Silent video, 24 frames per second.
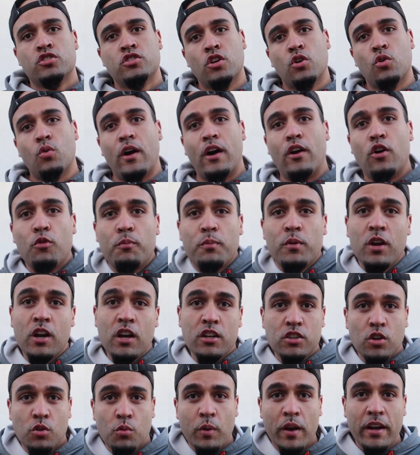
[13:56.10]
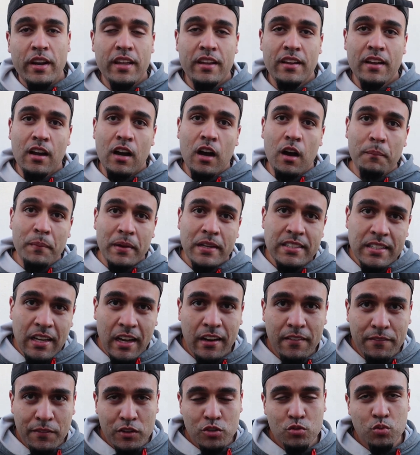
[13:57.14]
So I hope you guys are ready. I'm
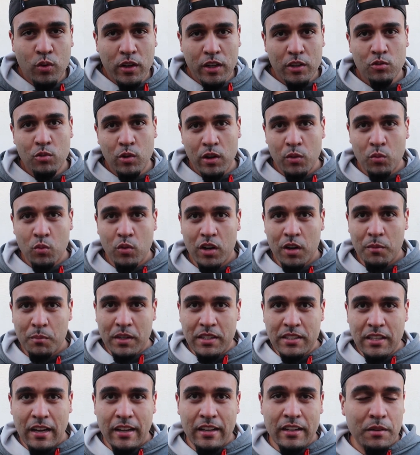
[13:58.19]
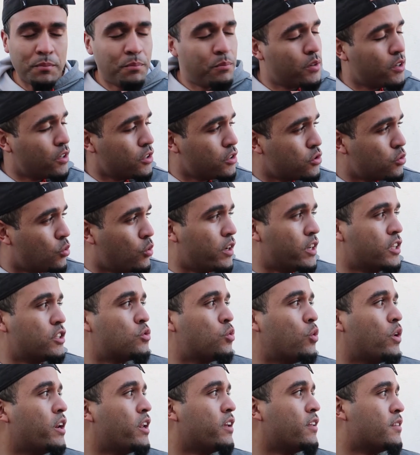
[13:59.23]
excited for twenty twenty-one. I'm excited to put twenty
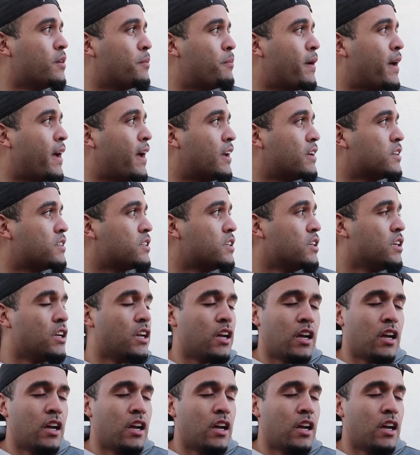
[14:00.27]
twenty in the past.